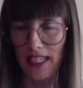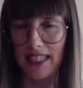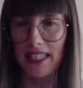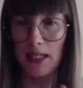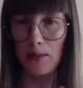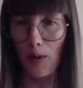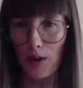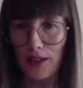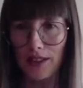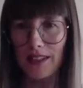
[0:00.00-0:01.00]
It is
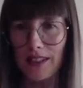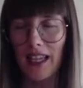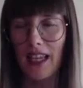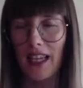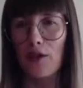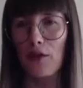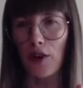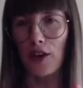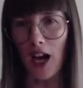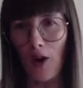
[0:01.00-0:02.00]
important for
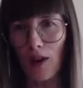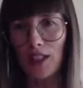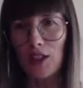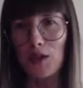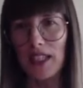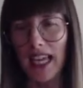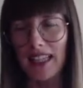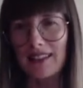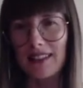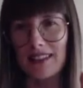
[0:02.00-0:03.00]
now on to
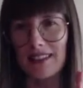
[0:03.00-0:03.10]
get